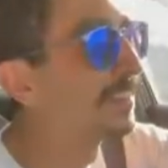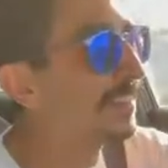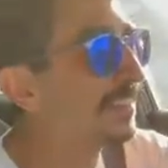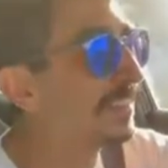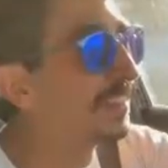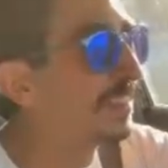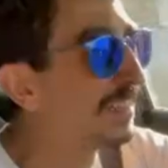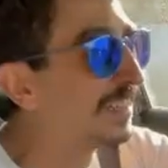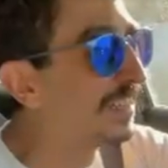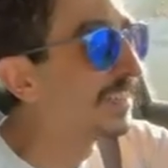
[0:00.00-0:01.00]
Everyone
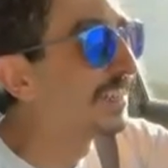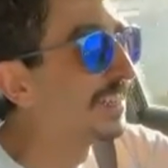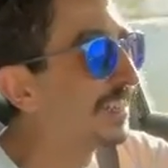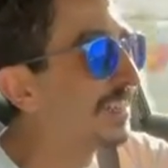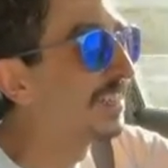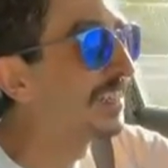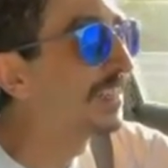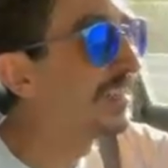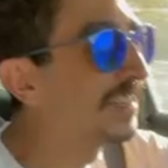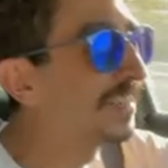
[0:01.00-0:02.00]
has a fucking problem
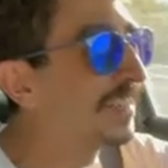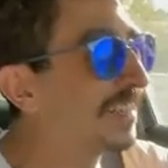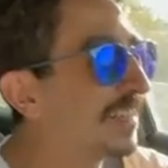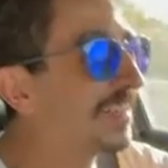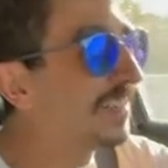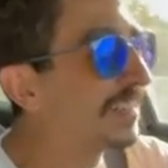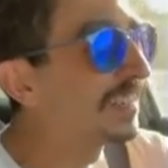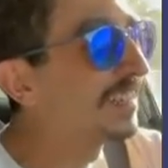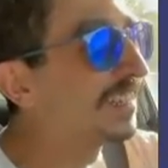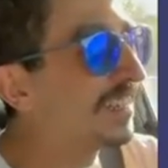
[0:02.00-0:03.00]
with saying the F word. I
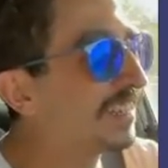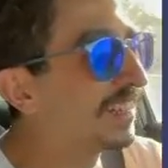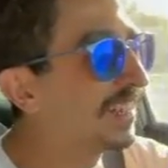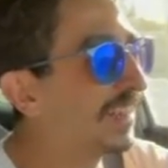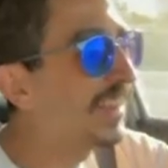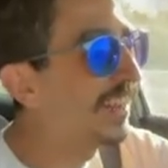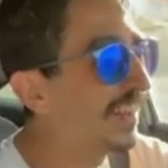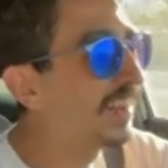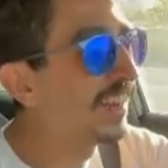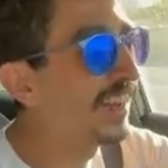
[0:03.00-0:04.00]
didn't have a problem with that. I
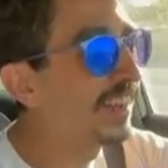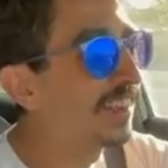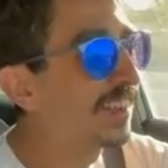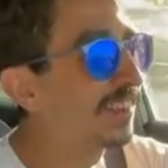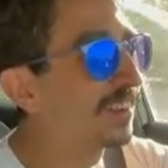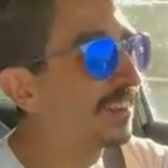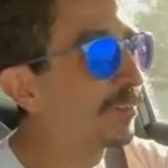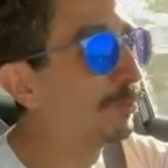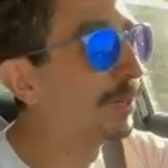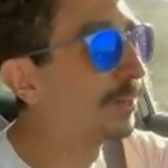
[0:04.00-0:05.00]
didn't like
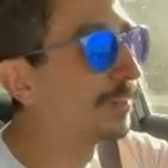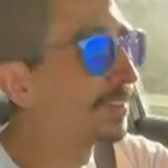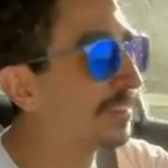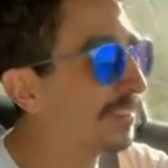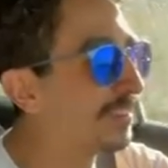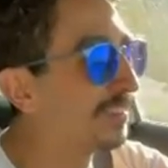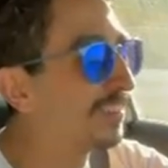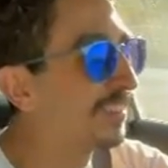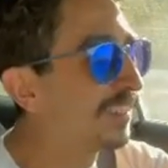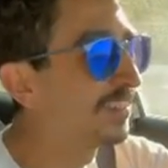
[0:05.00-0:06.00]
Mira.
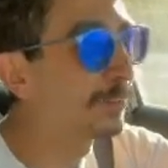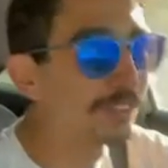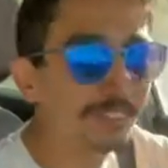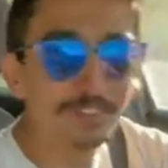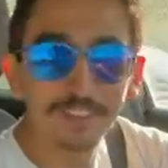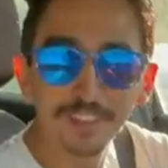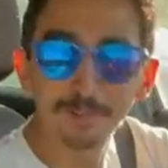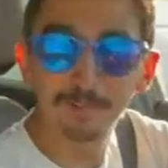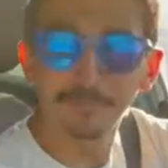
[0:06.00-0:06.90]
Cause she was a fucking.